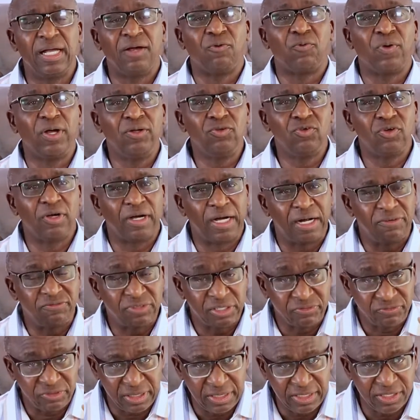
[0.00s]
When you have
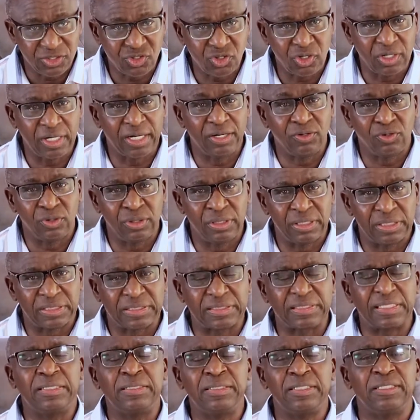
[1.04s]
revelation and
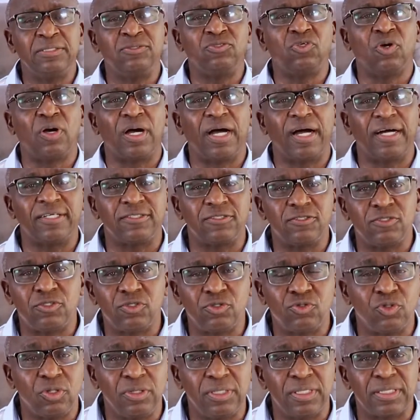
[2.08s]
understanding, your
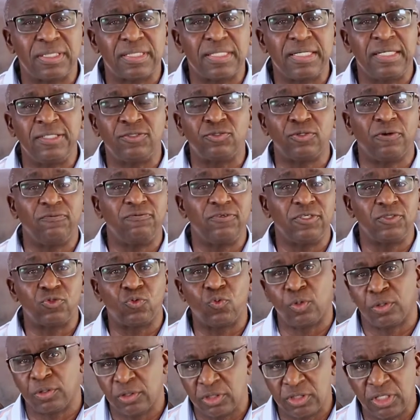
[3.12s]
attitude to the things of this
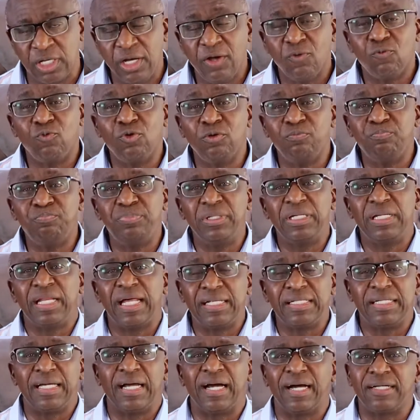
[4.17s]
world will be
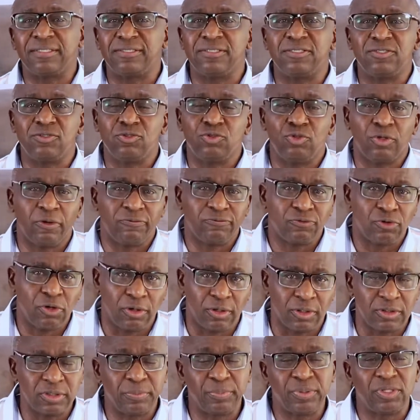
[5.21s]
like the attitude of
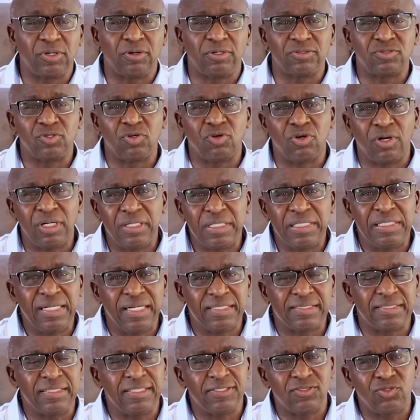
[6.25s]
God because
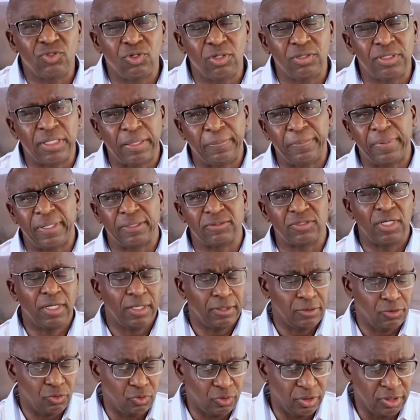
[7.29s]
godliness is not about
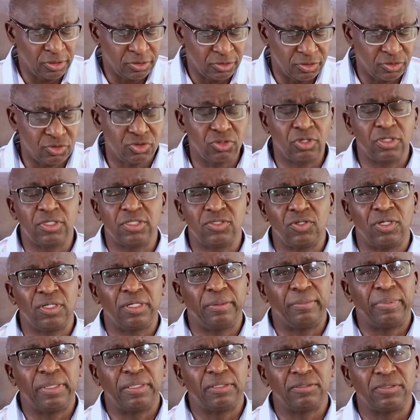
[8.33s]
going to church, it's not
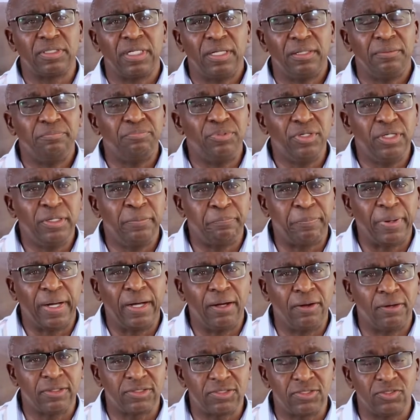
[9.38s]
about being
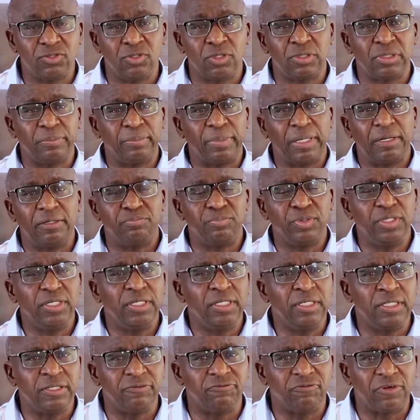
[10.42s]
pious, it's not about
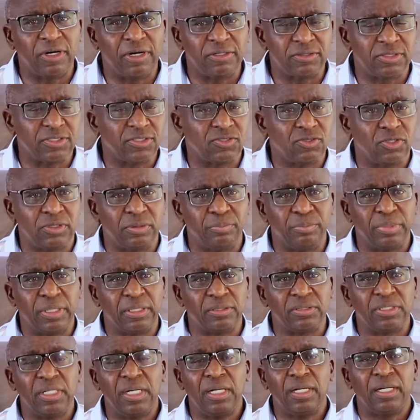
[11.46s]
being devout, it's not
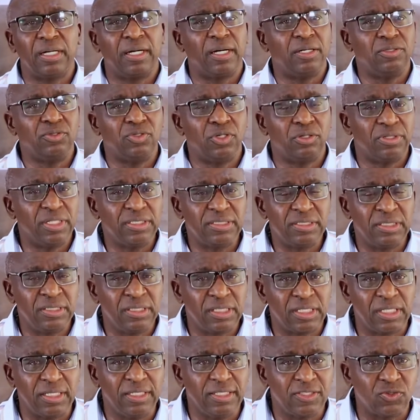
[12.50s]
about uh, you're raising
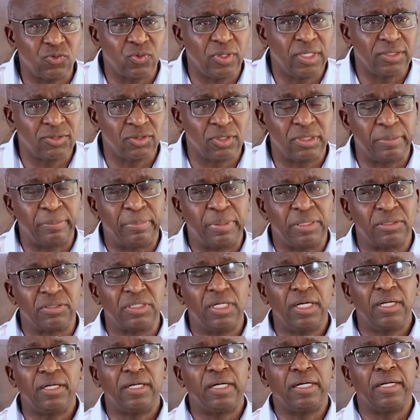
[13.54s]
the kids, well, it's not about
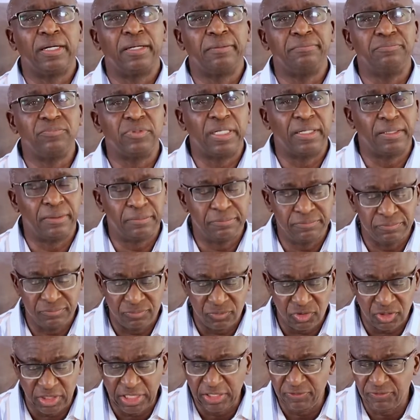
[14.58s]
um,
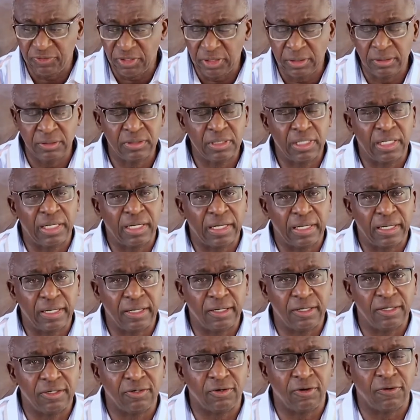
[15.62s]
um, giving
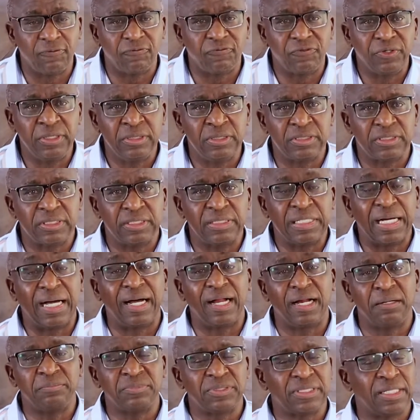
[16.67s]
uh, offerings and
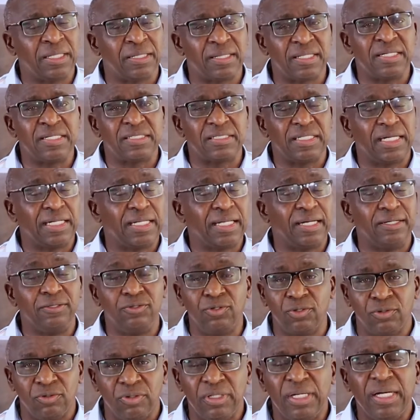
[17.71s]
alms and things like that.
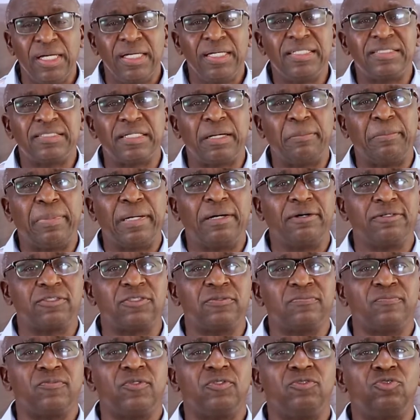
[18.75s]
No, it's about
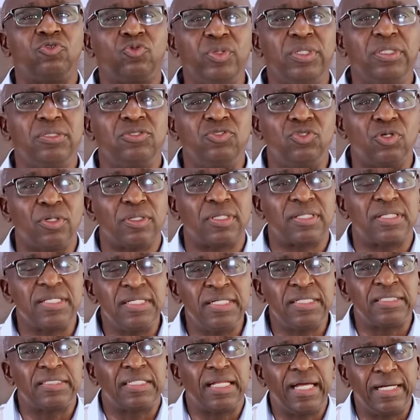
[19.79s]
doing your
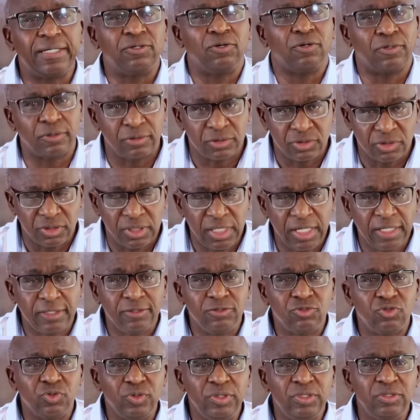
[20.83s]
things like God,
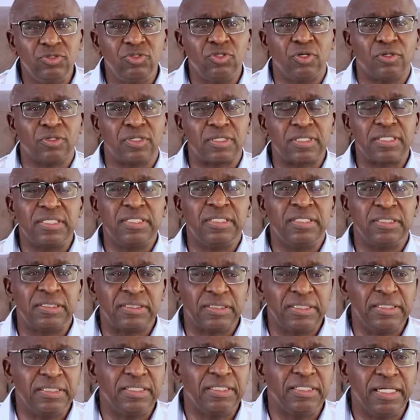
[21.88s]
doing your things
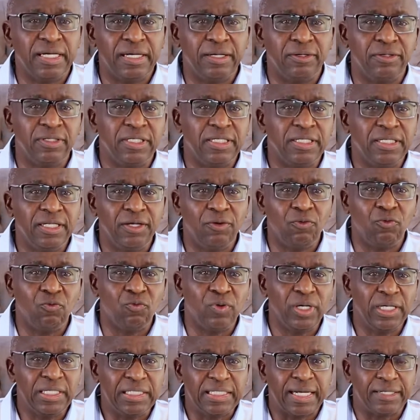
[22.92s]
in a, in a
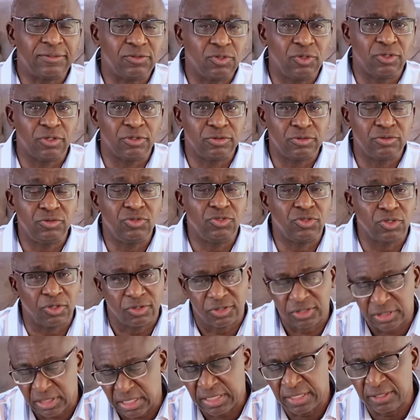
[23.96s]
way that God
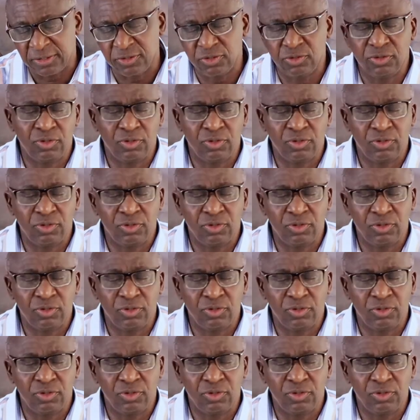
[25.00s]
does things.